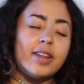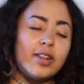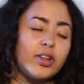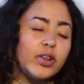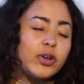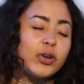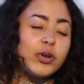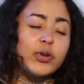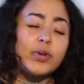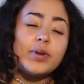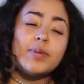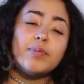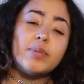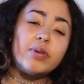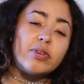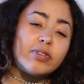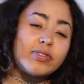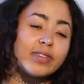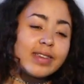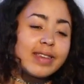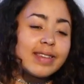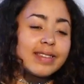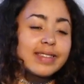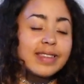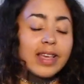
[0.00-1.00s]
dude,
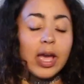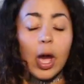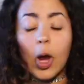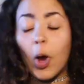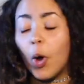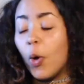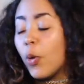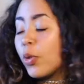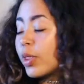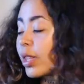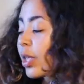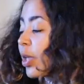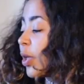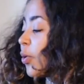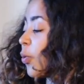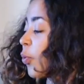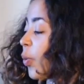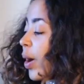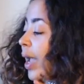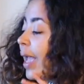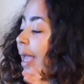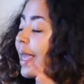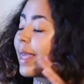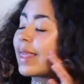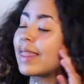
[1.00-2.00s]
music is the only
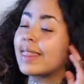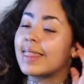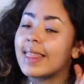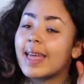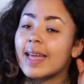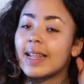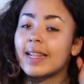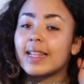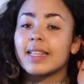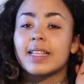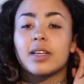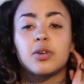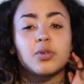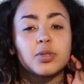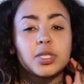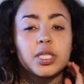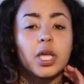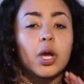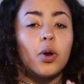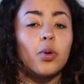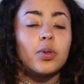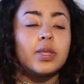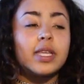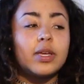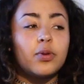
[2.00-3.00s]
way that was
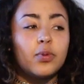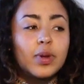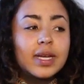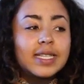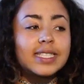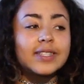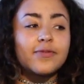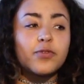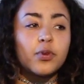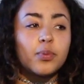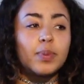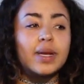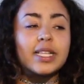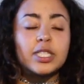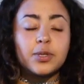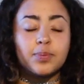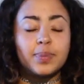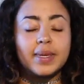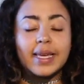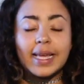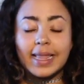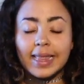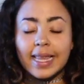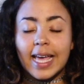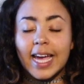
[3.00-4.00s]
the only reason for me to
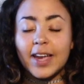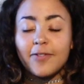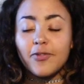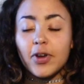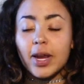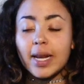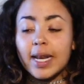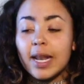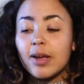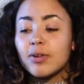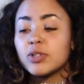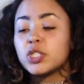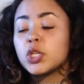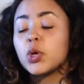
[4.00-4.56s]
be alive right now.